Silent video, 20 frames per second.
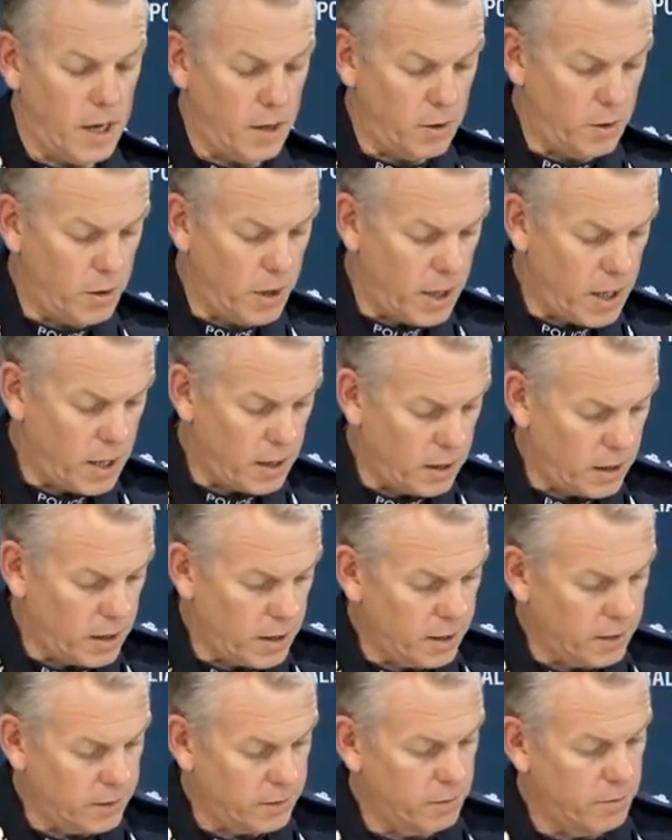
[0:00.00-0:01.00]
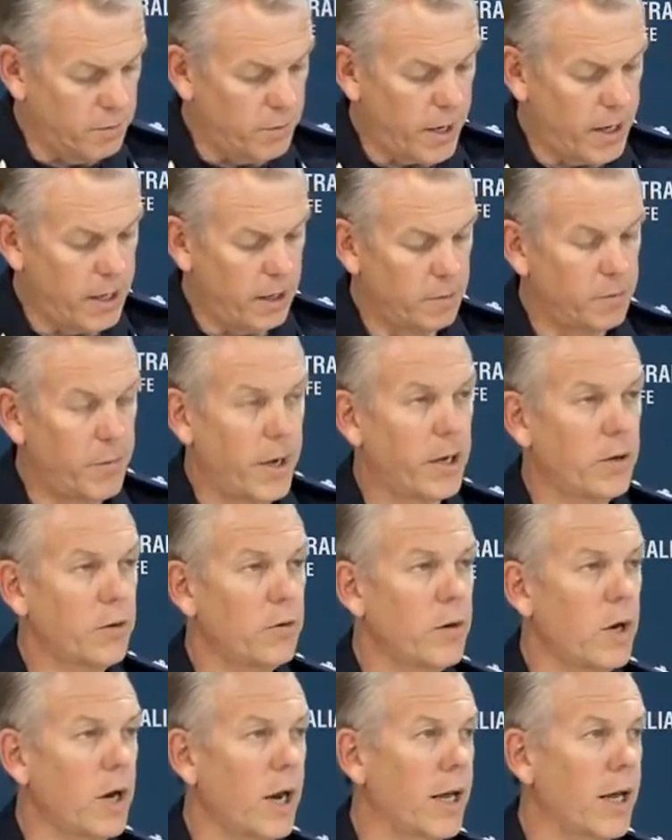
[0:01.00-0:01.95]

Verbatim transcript: at Unique Custom Paint and Panel,